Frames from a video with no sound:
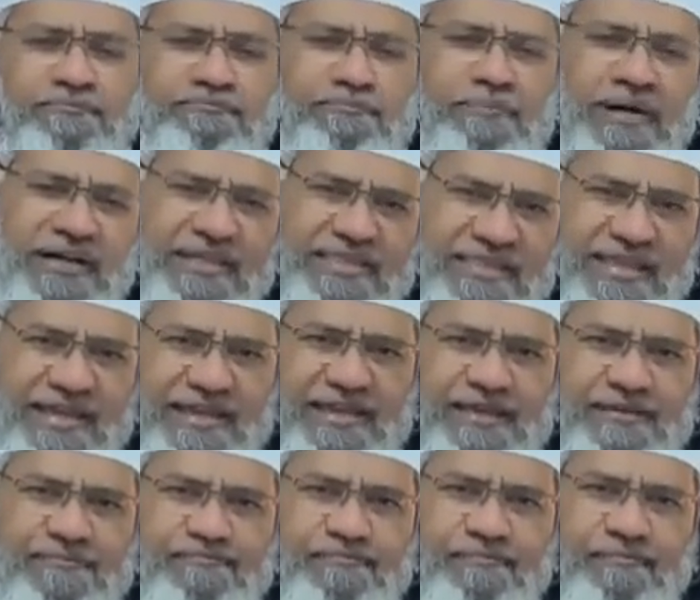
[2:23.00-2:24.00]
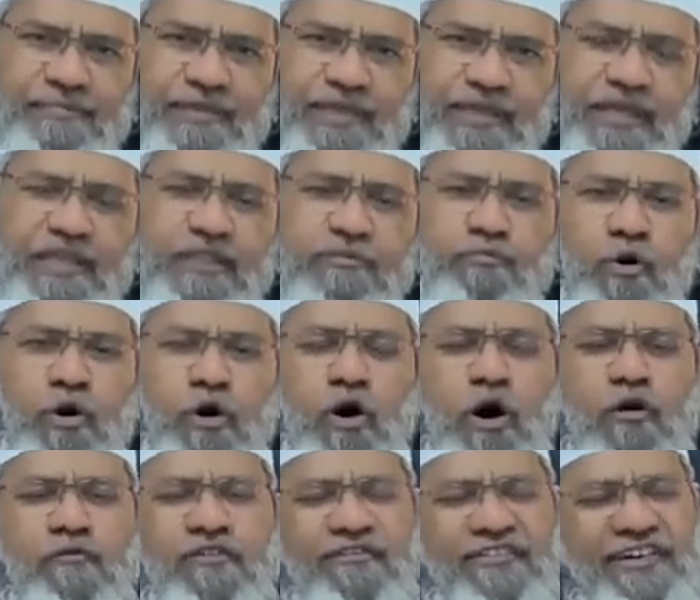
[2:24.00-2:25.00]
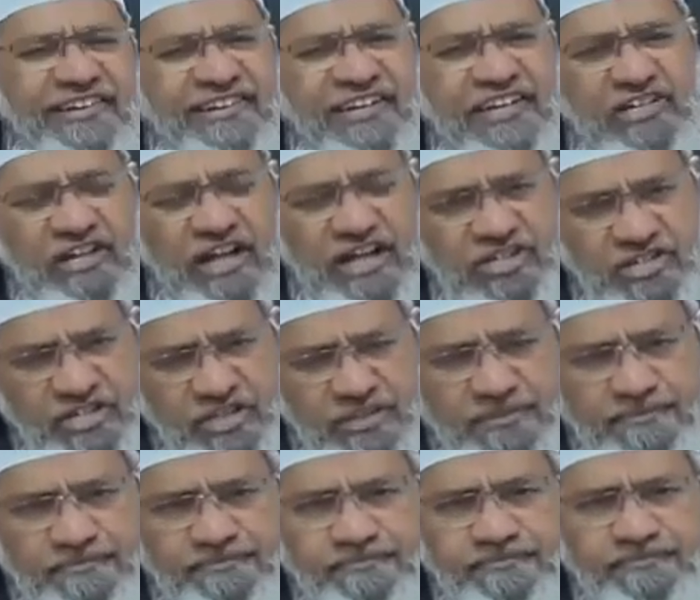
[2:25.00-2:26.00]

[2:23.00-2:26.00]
Birthday is more of a Western culture